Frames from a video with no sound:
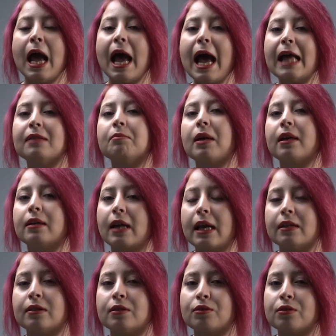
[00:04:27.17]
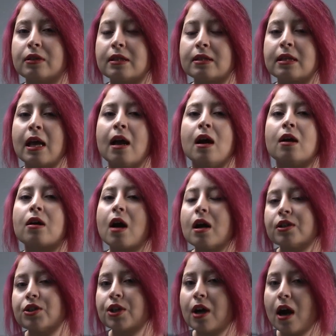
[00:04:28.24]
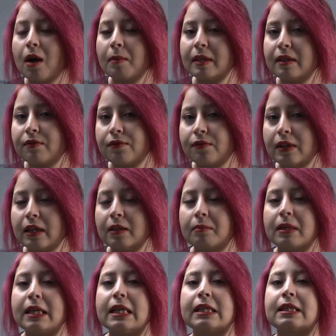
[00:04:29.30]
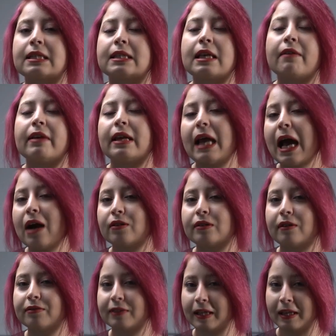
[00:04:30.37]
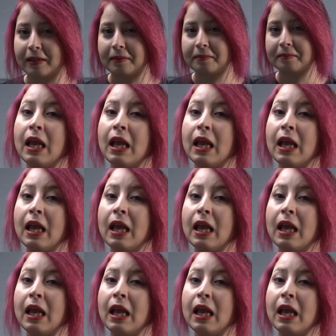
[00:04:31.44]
And my rate to this raunch comedy film is 7 out of 10.